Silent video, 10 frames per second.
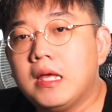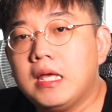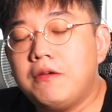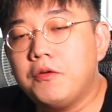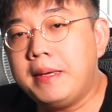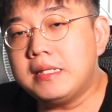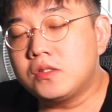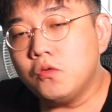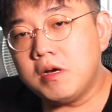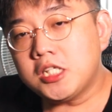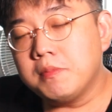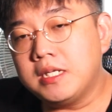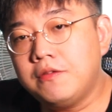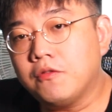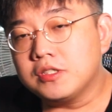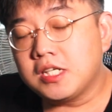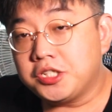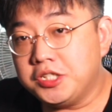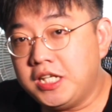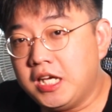if you paid so much money for such a
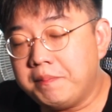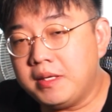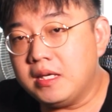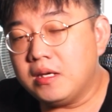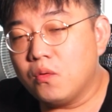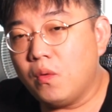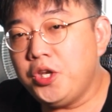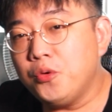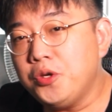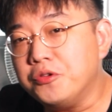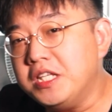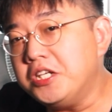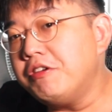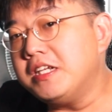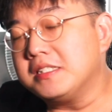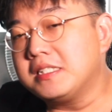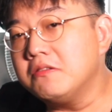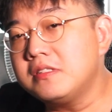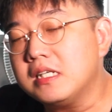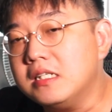DAP, why do you want to degrade the
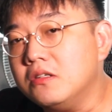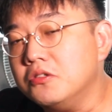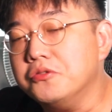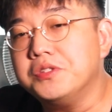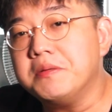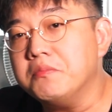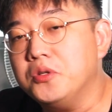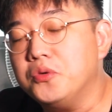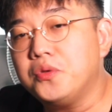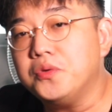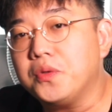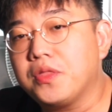sound signal using Bluetooth?